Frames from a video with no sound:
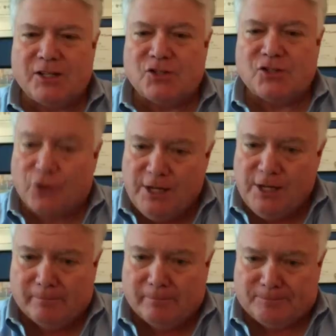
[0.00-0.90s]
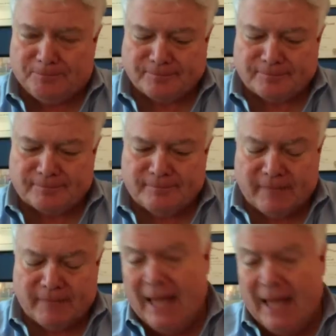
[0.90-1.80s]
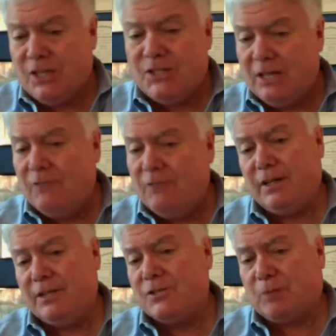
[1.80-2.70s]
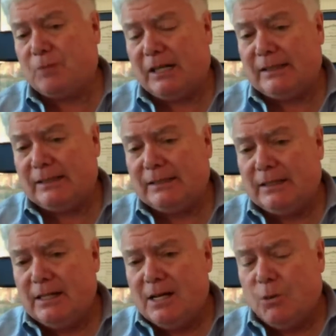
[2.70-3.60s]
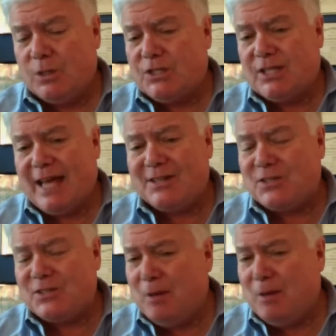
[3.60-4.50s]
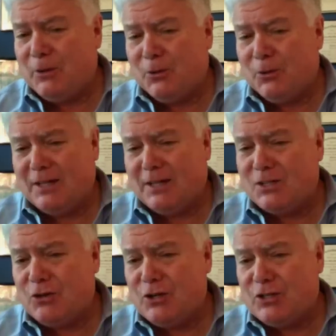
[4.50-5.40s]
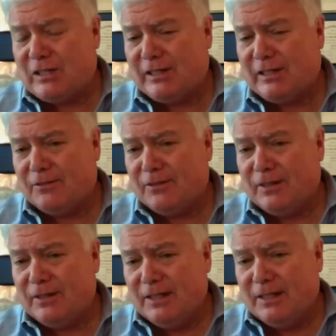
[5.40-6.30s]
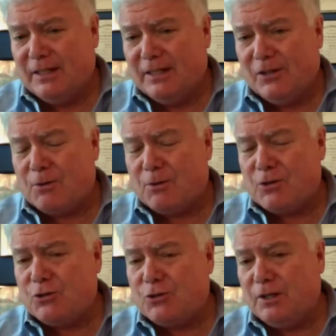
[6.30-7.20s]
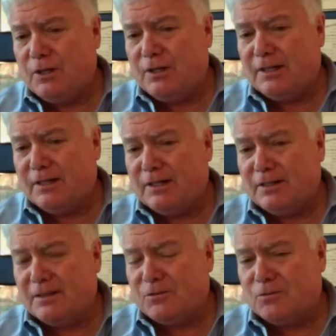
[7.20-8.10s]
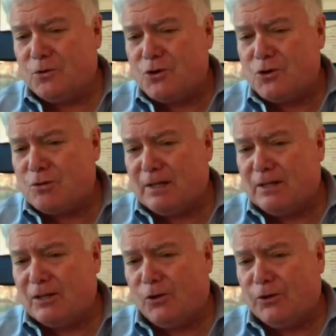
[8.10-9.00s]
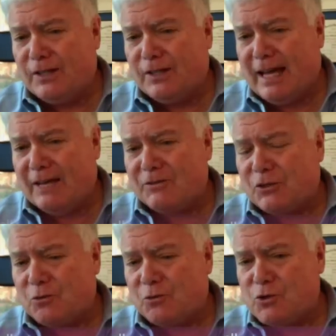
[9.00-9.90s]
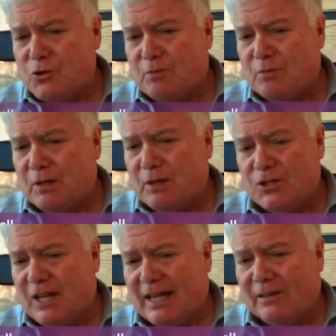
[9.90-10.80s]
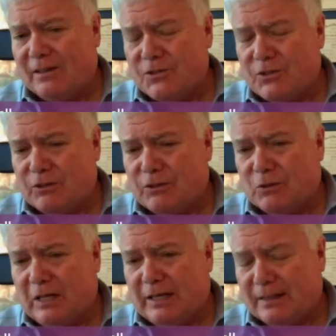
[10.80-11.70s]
free and it's infinite in supply. What's sad is that people don't take it seriously enough. They're pursuing worshiping golden calves. They're worshiping false idols, like